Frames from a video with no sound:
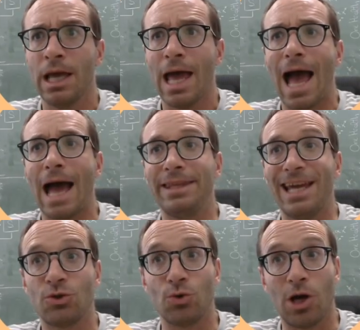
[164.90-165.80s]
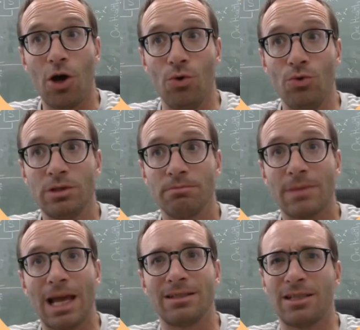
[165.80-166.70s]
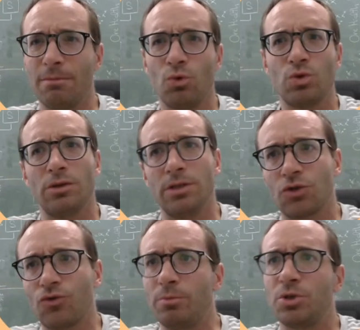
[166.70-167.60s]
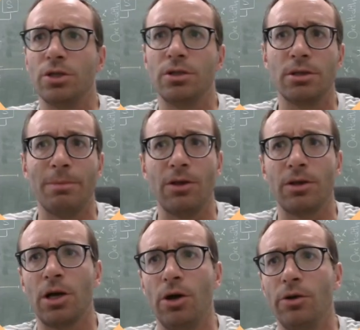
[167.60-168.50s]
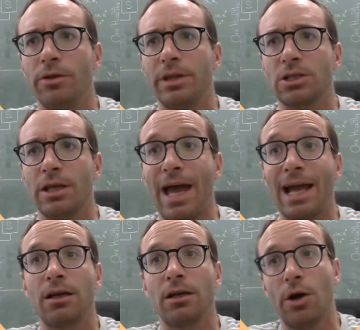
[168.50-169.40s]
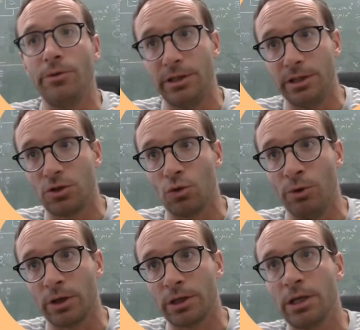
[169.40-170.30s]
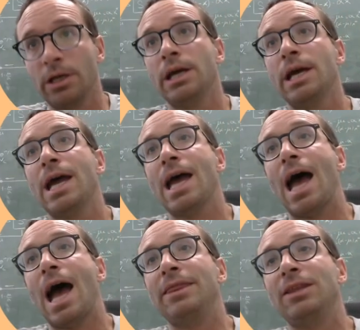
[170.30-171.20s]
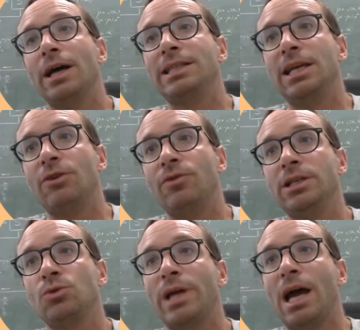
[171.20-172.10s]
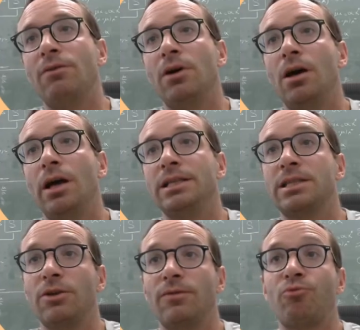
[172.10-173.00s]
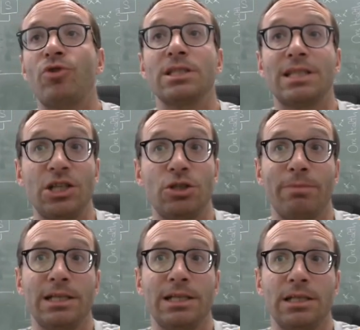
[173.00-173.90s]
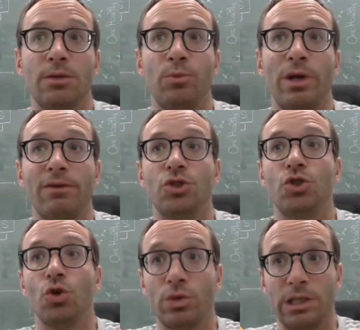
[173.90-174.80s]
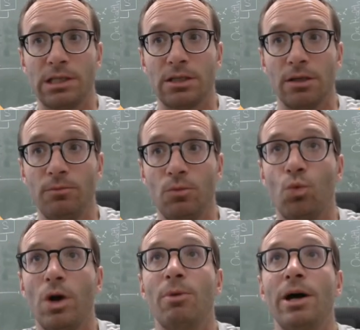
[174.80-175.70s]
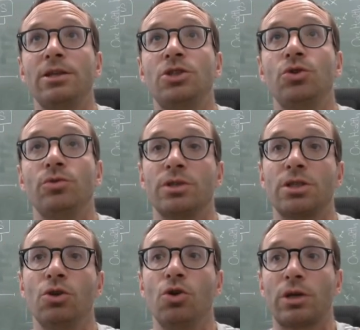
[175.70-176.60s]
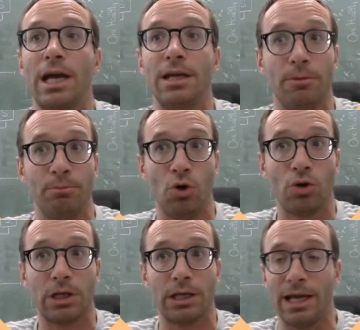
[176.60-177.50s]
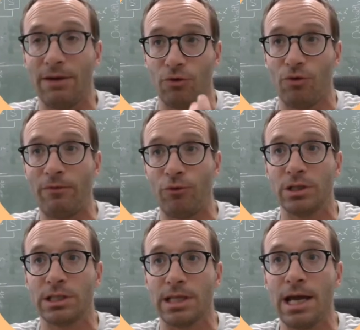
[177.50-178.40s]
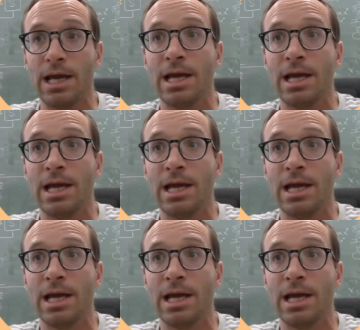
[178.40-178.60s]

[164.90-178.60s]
And the actual code, and some also descriptions about the code and things like that, can go in the digital book. And the idea is we have instead of a presentation-based system, we have a dual system whereby the students look at the book, they have the reference there,